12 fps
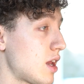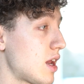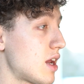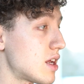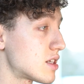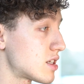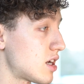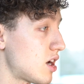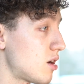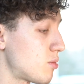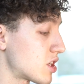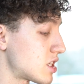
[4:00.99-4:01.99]
as
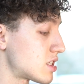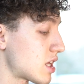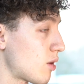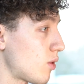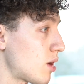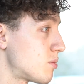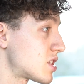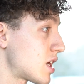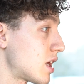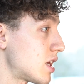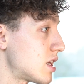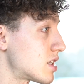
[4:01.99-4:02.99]
Pixieset
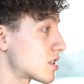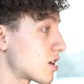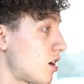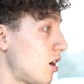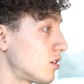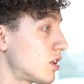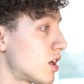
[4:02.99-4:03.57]
website is called.